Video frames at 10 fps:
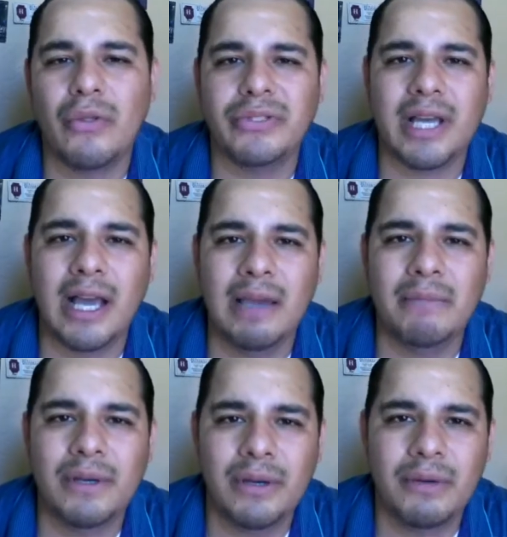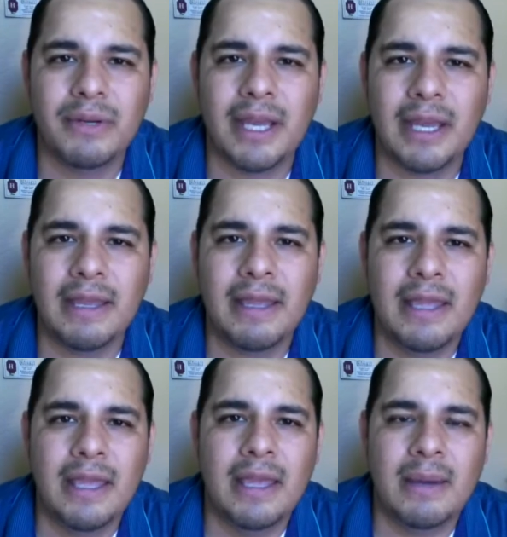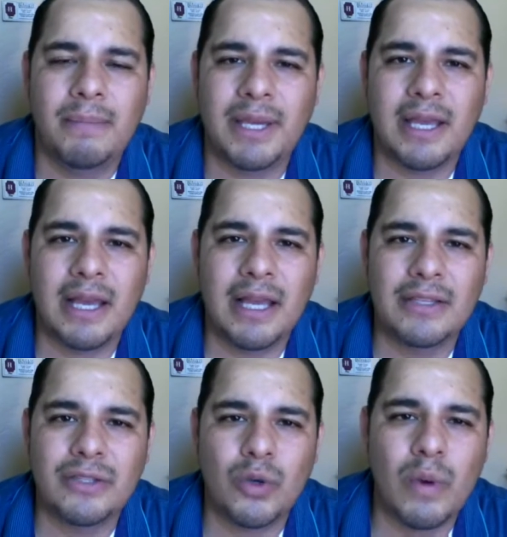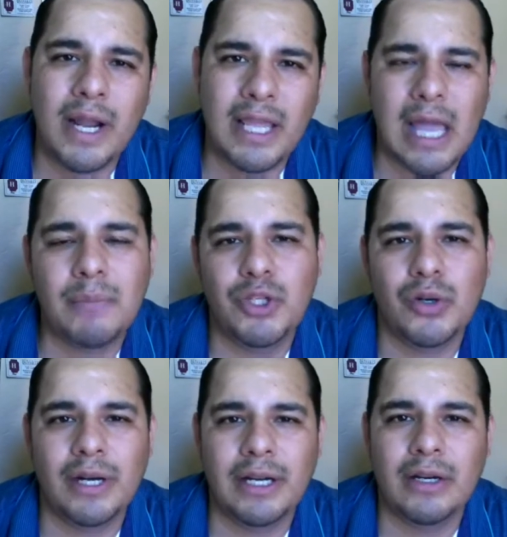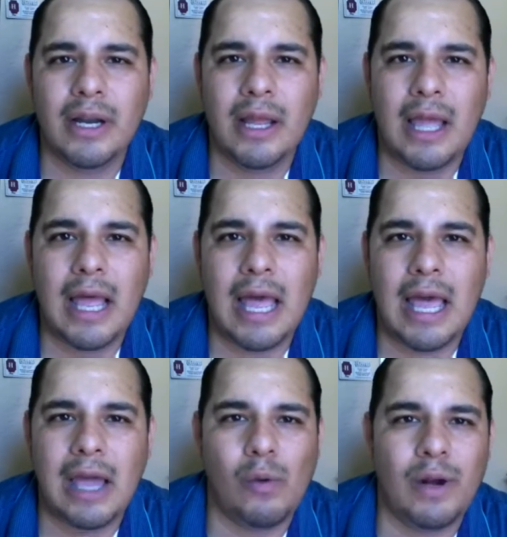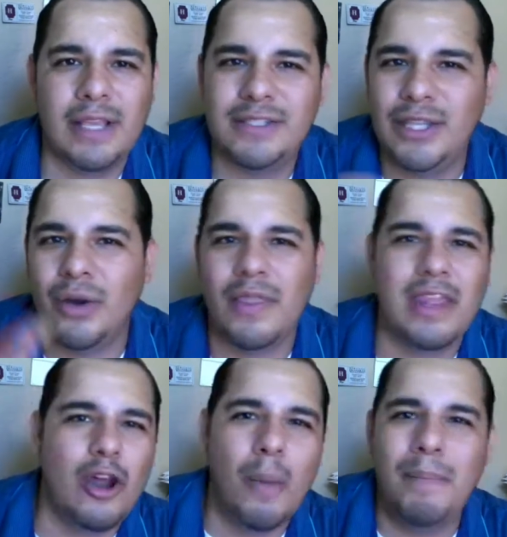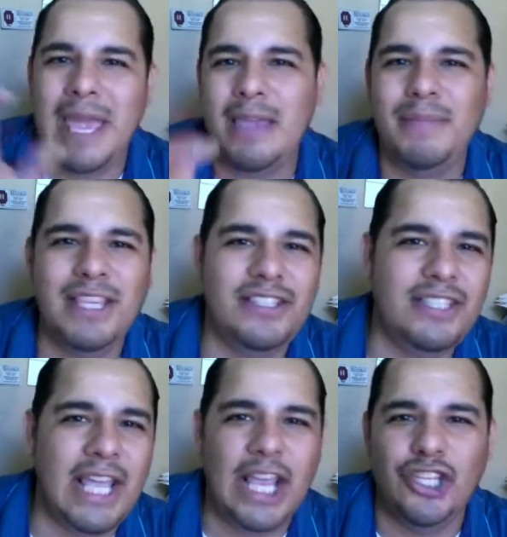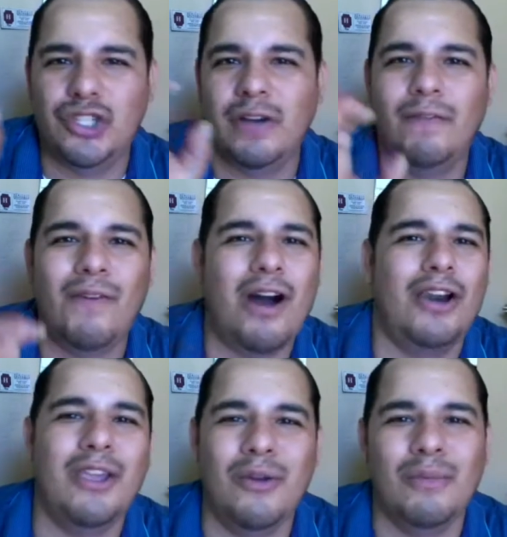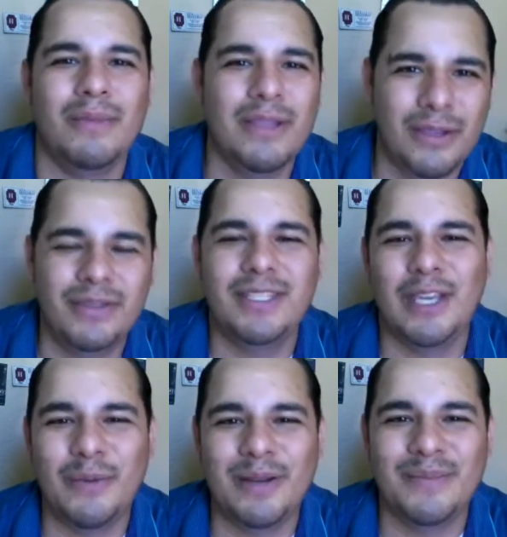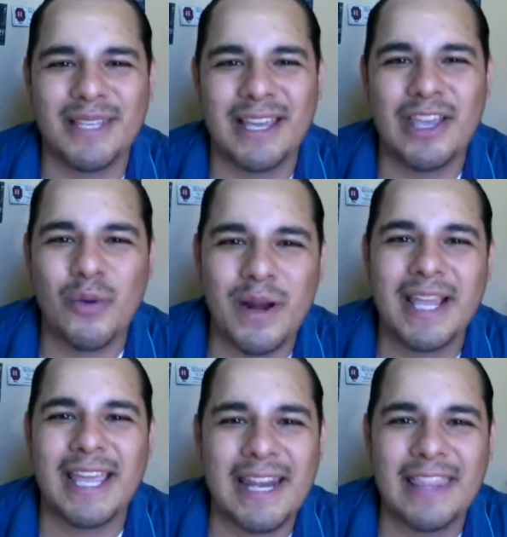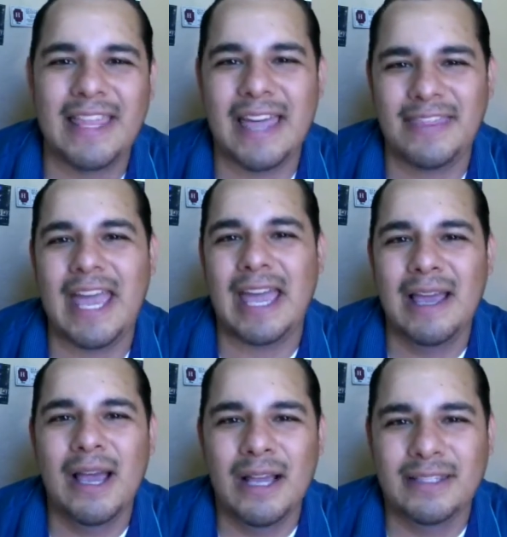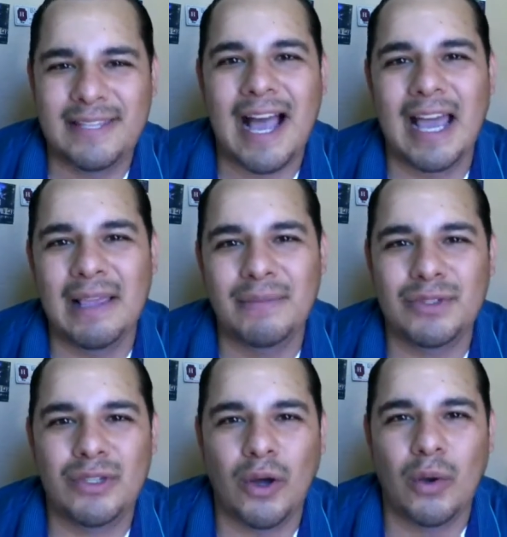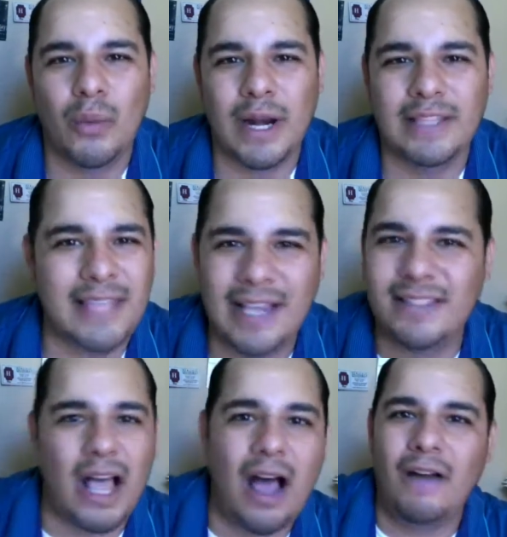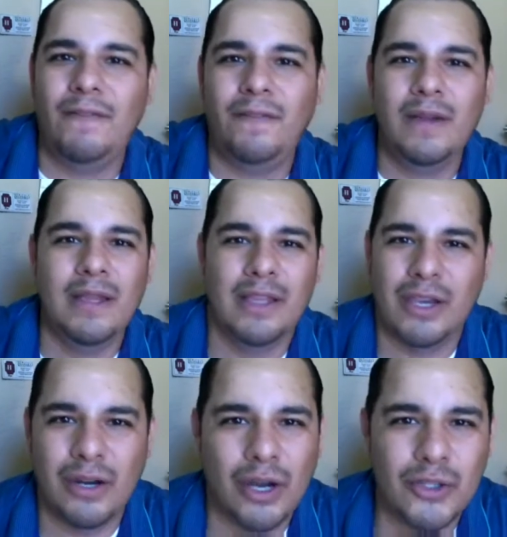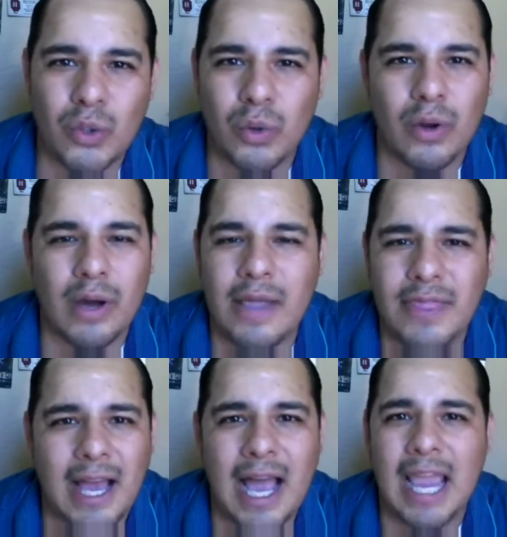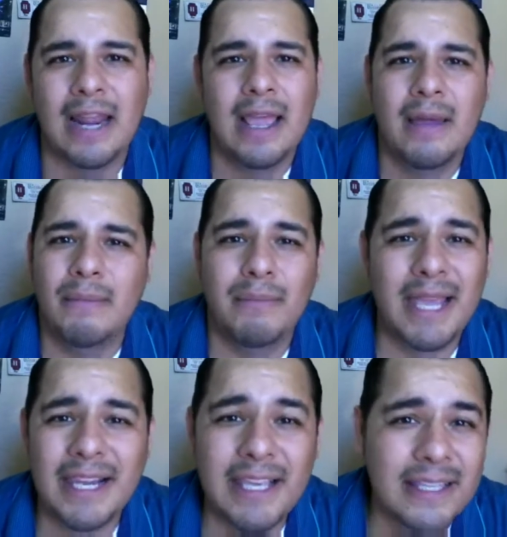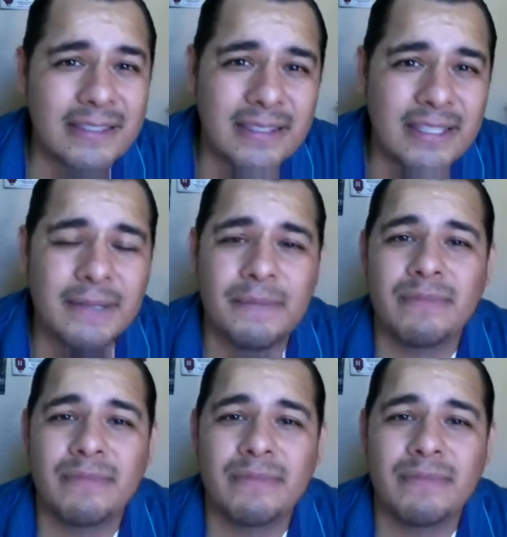all the time. Okay, because you want to capture it at when it's still in the little baby stage of volume. You see what I'm saying? You want to get in at that time. So when it takes off, you know, to the high millions,